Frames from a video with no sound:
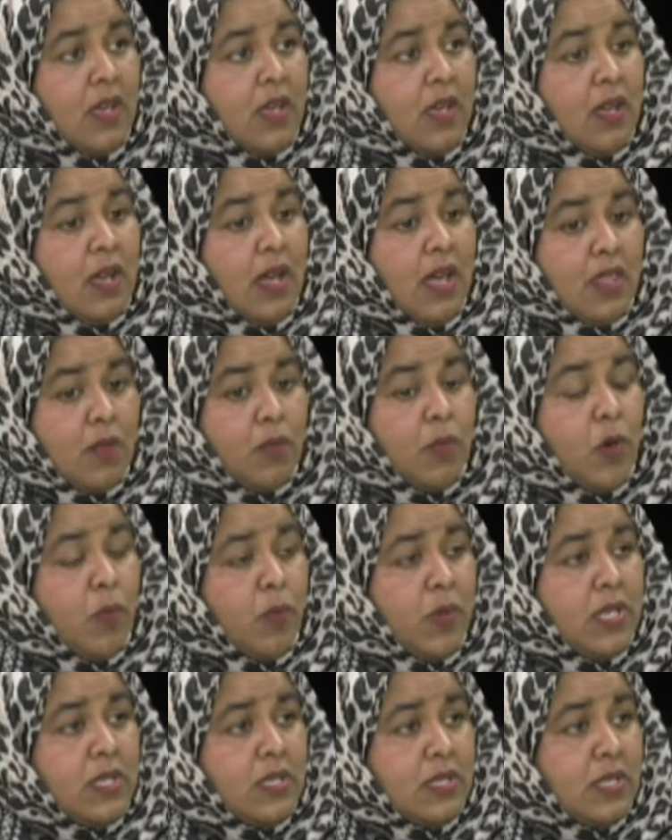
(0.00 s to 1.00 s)
At the
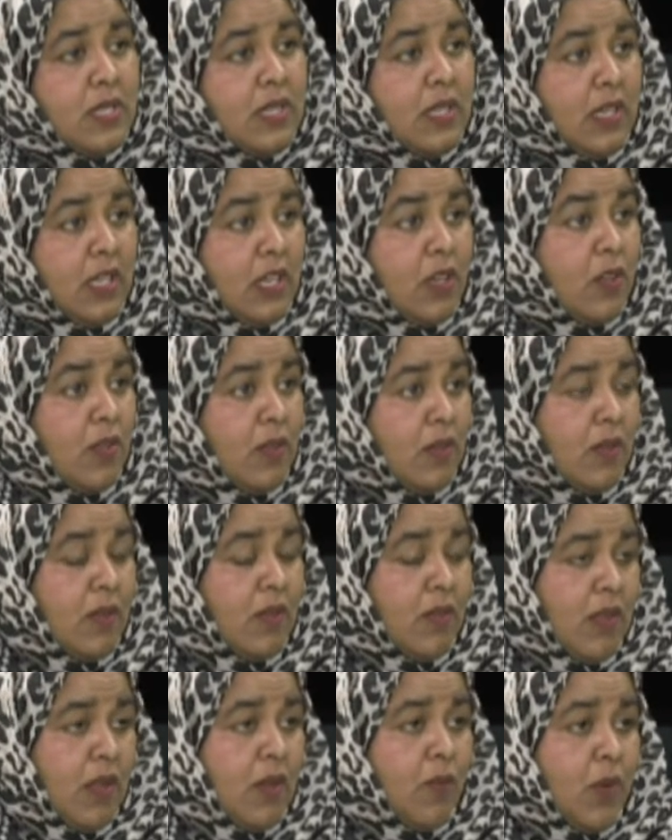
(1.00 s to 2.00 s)
moment, you know,
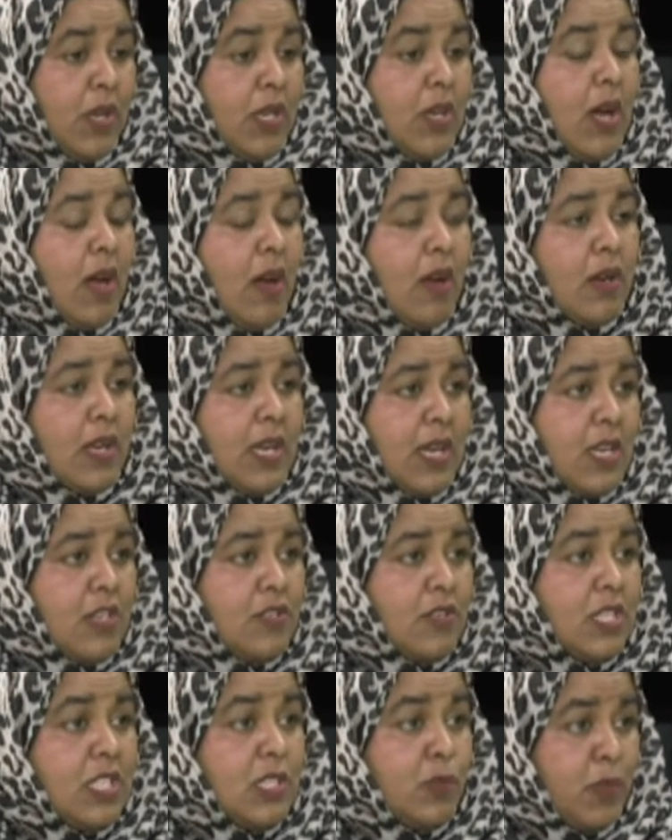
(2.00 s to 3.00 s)
we are
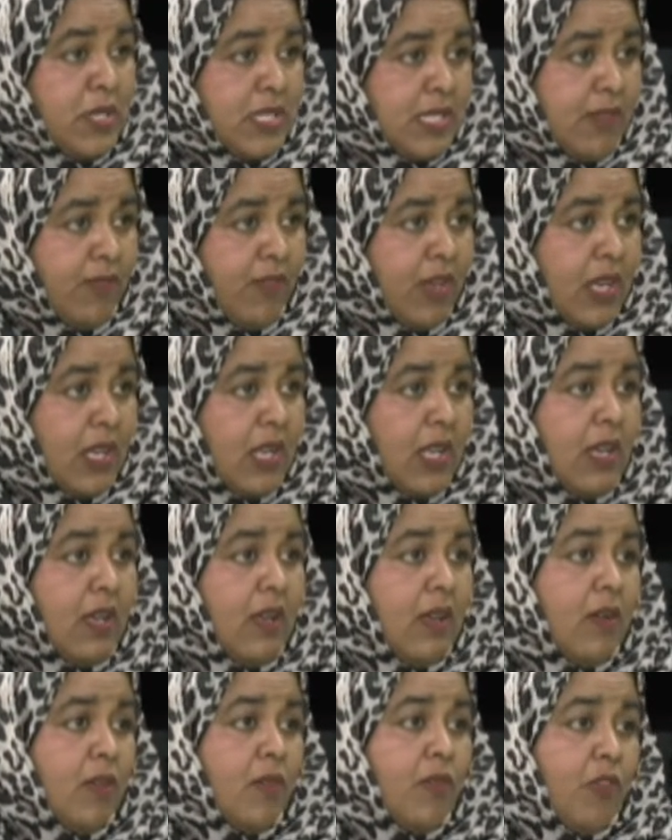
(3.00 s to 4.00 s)
catering specifically
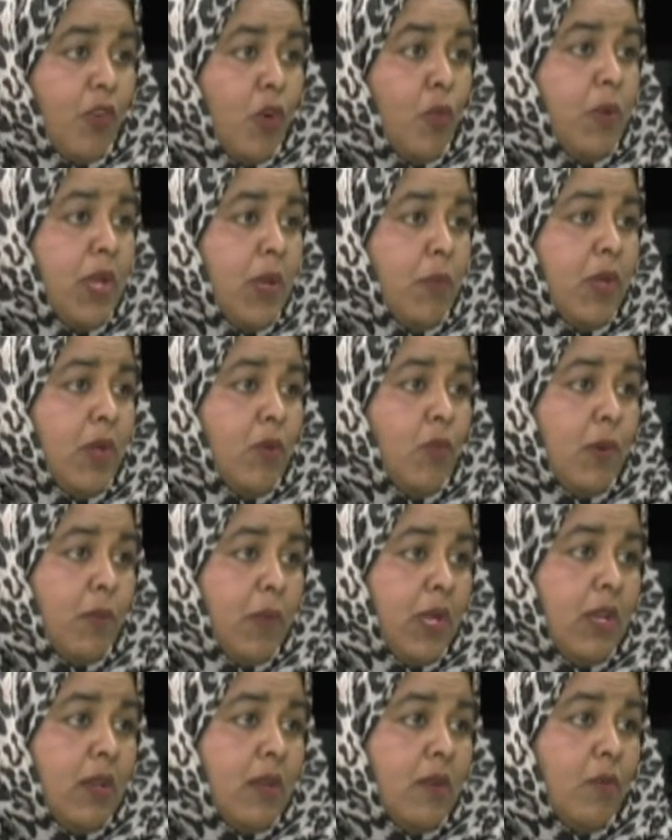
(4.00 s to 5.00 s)
for BME
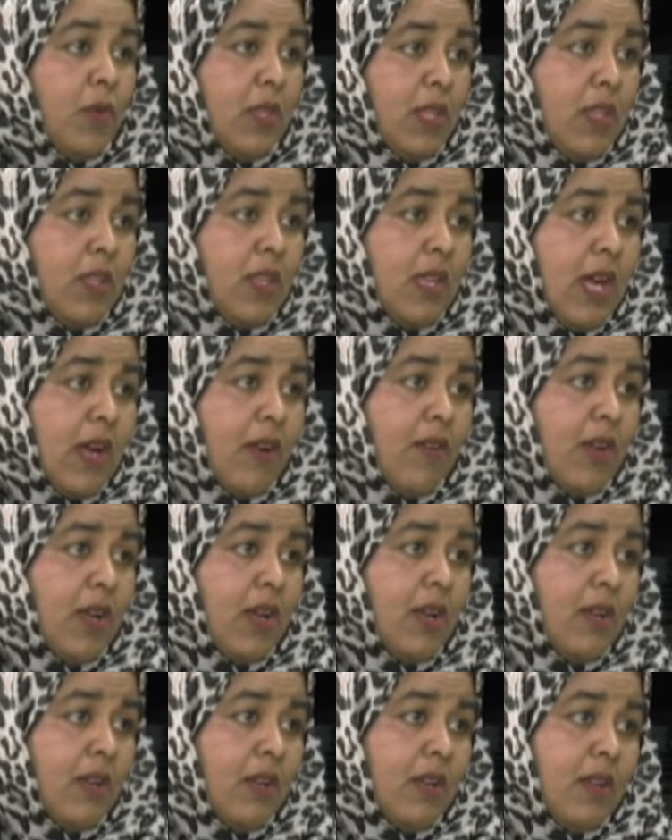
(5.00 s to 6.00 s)
women within the area,
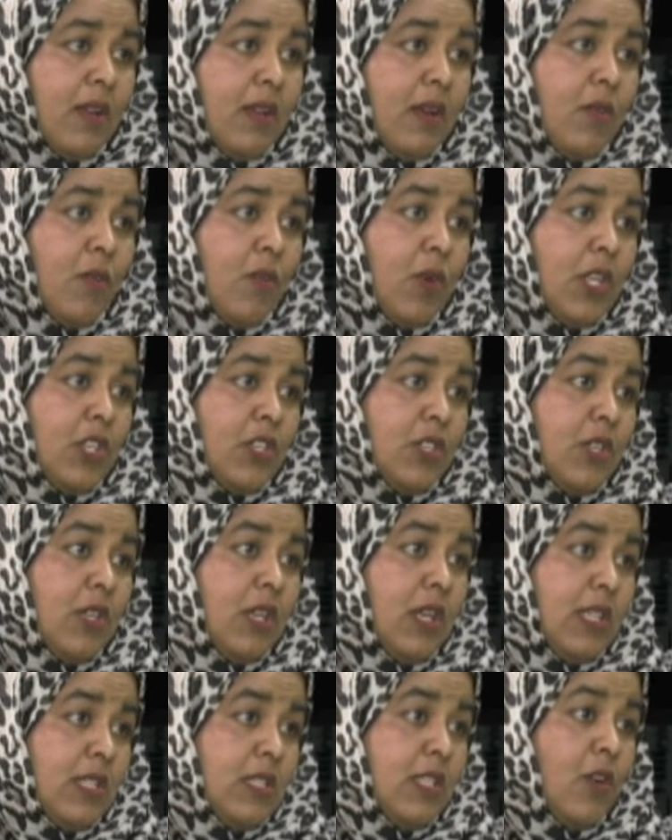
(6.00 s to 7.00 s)
which
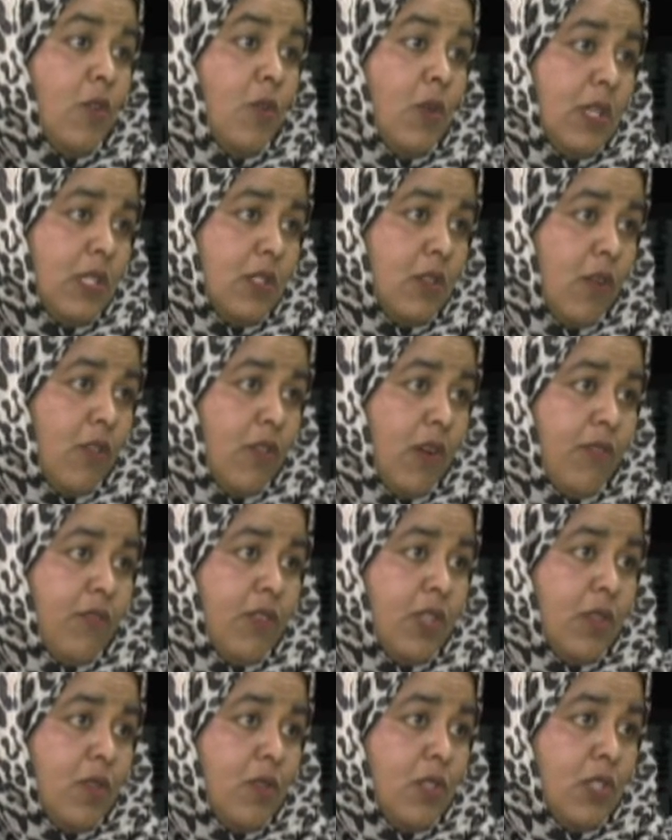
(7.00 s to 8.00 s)
is the only sort of
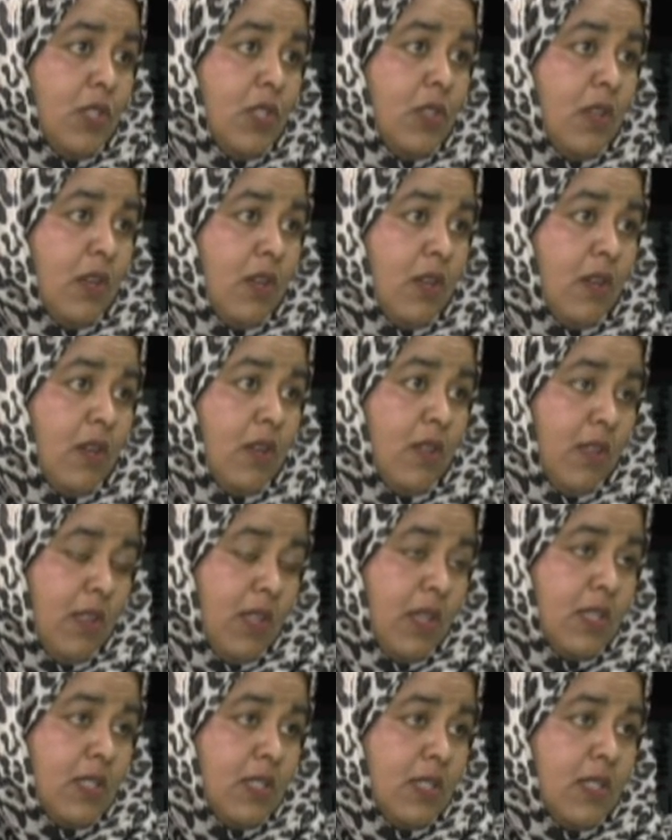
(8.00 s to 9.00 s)
refuge
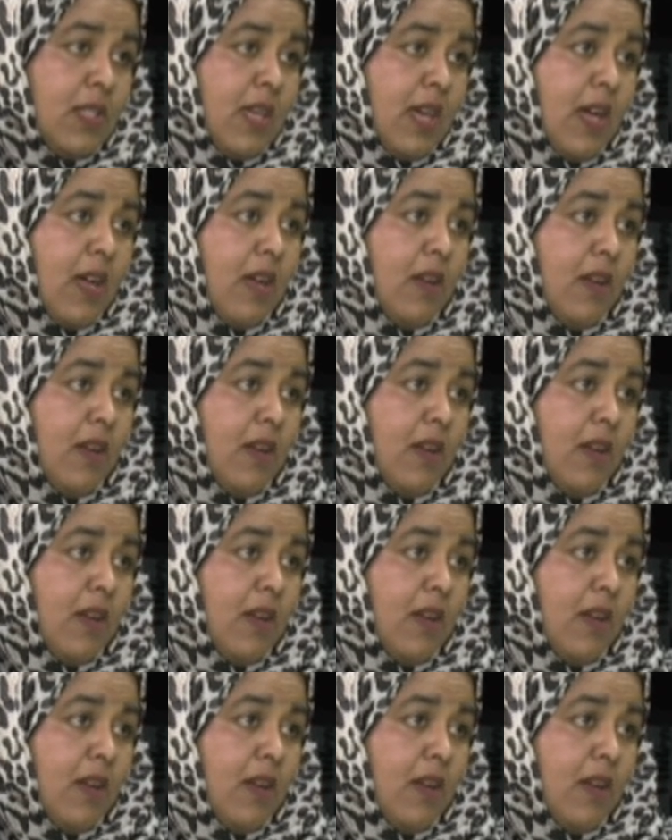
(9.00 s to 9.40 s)
that's there.